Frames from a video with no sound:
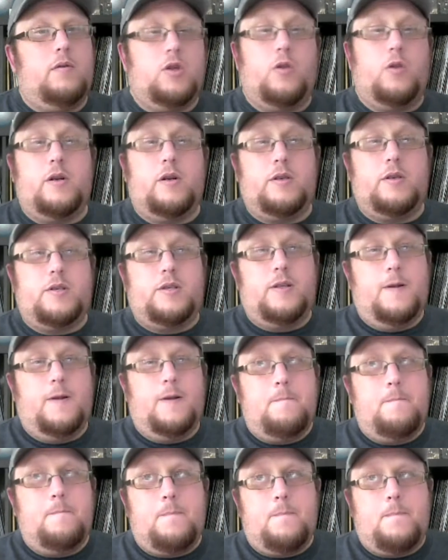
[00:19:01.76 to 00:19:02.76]
there's,
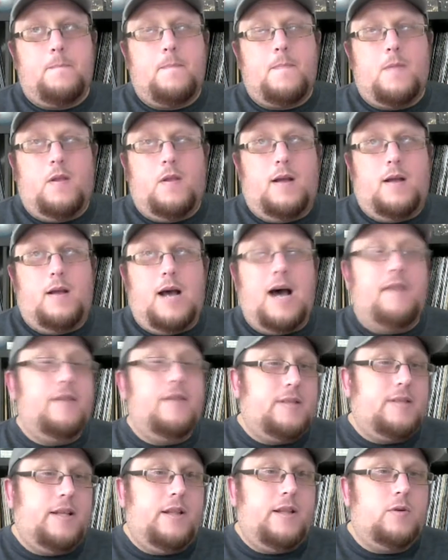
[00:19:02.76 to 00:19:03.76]

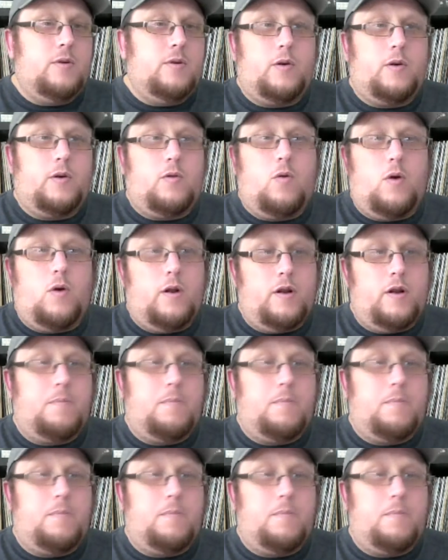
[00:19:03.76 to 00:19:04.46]
obviously there are